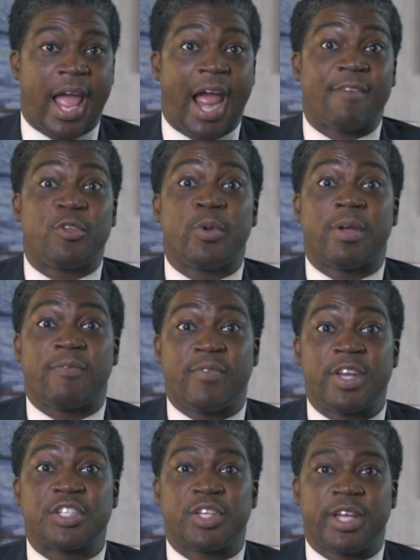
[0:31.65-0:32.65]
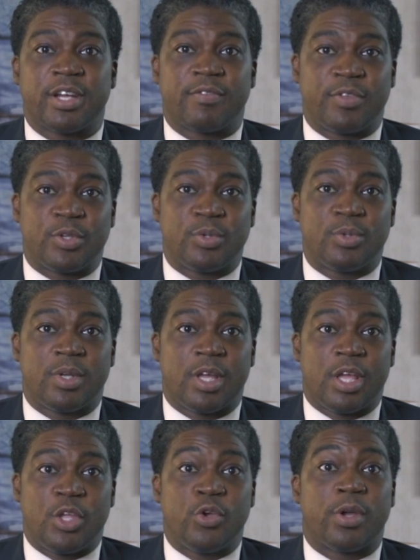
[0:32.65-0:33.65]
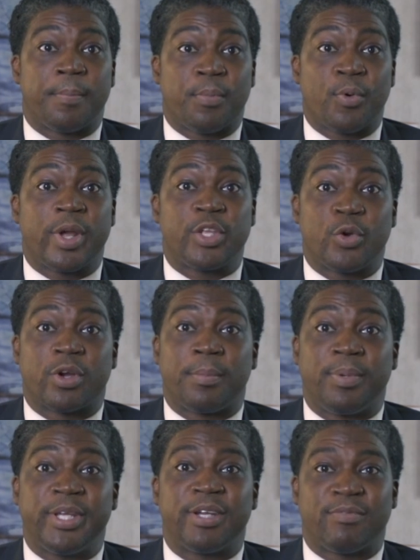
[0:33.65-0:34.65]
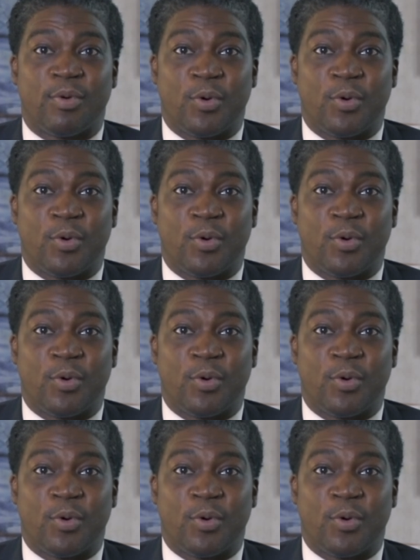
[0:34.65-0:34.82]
After you have finished the interview, you can print your completed